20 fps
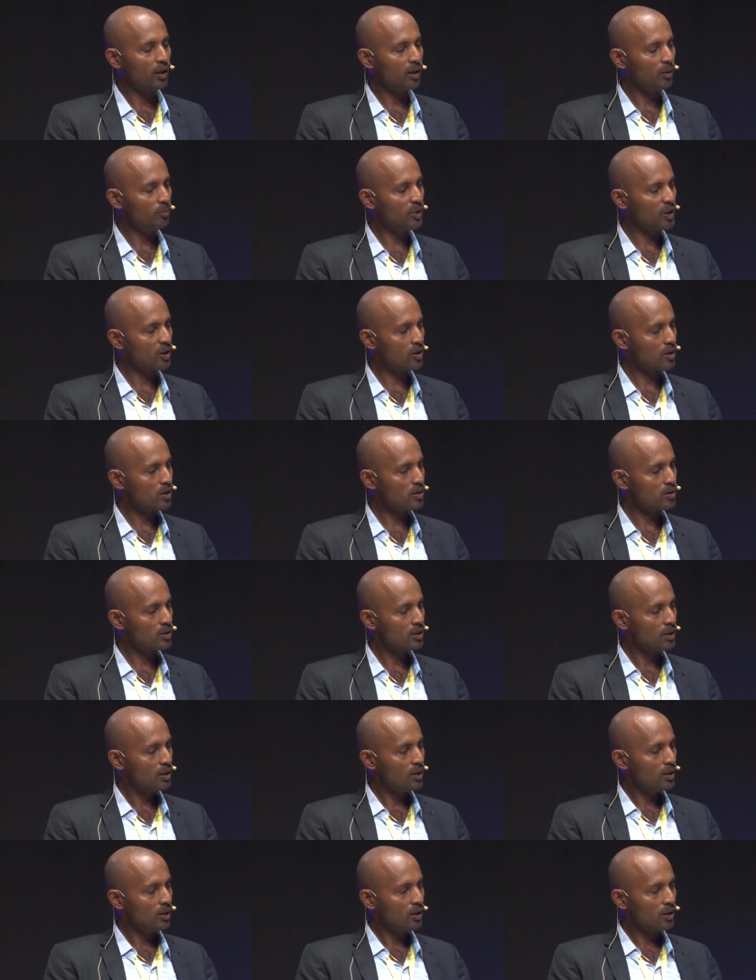because
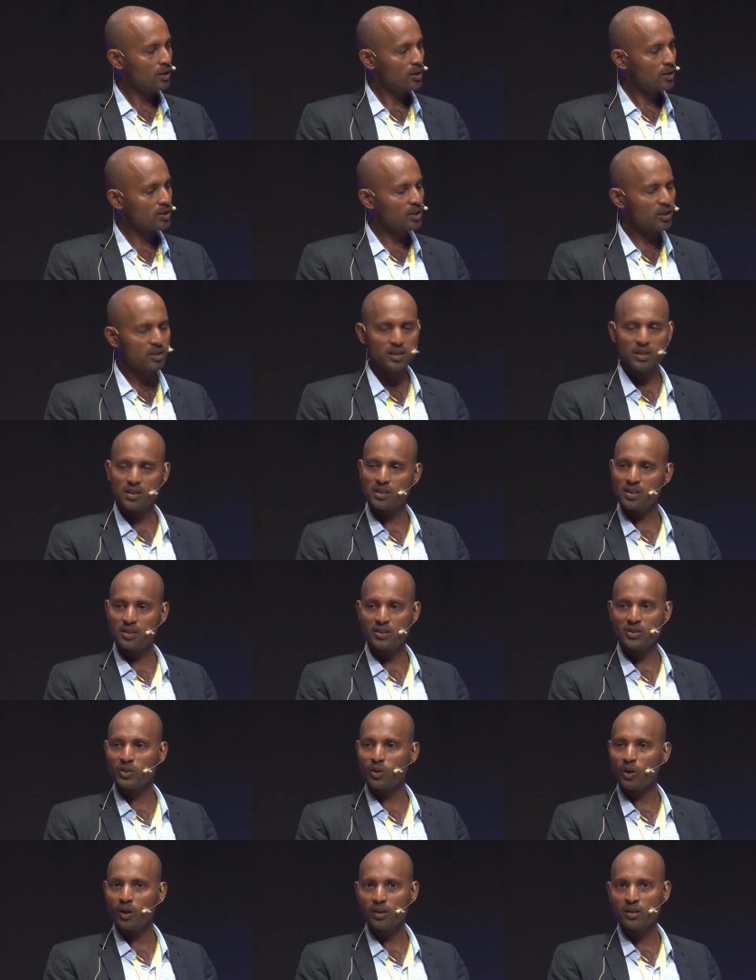success is
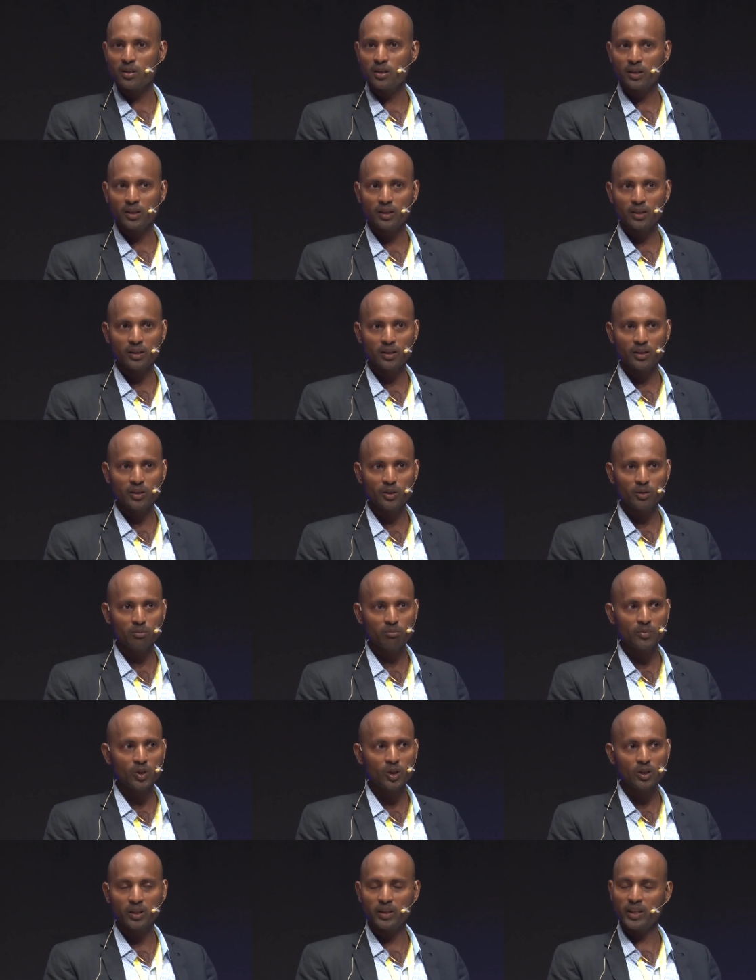not,
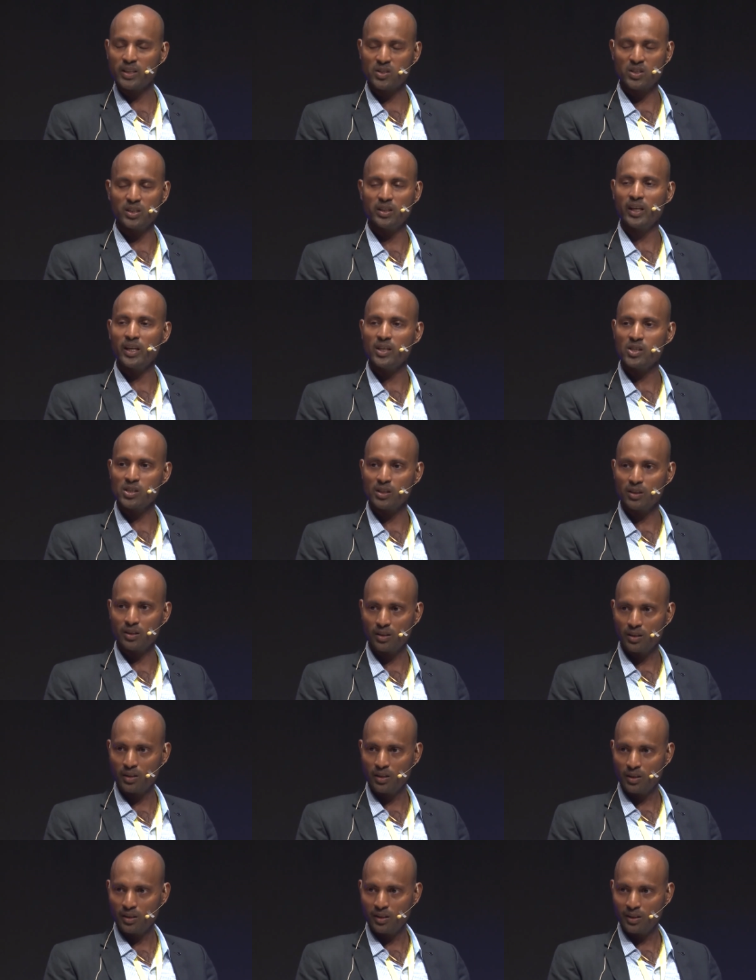not a destination.
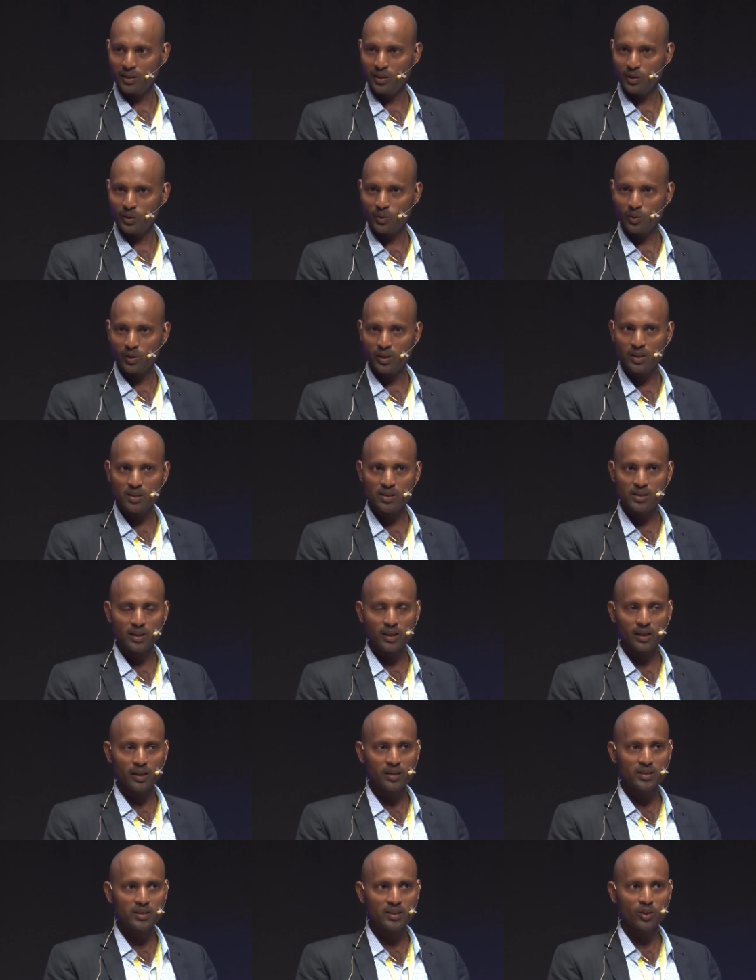It's
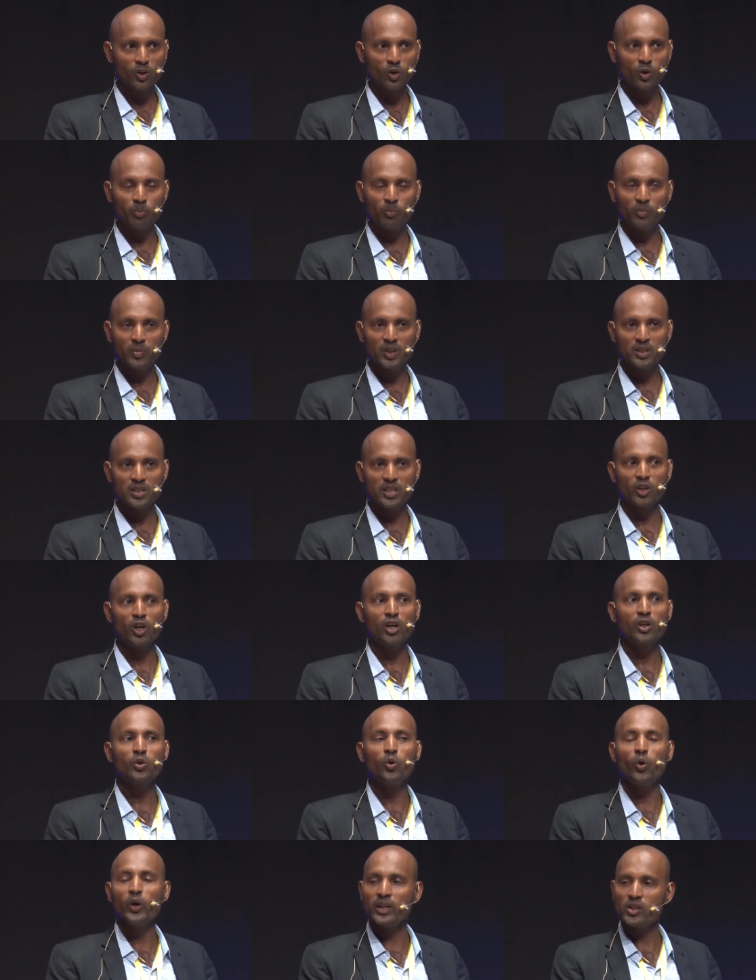an
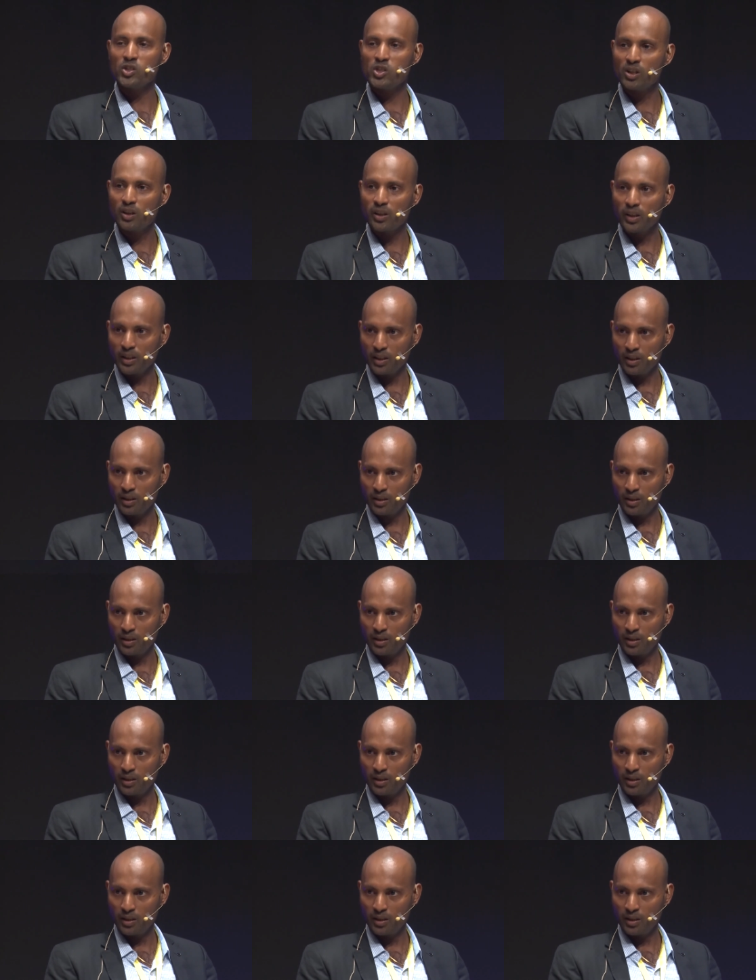ongoing journey.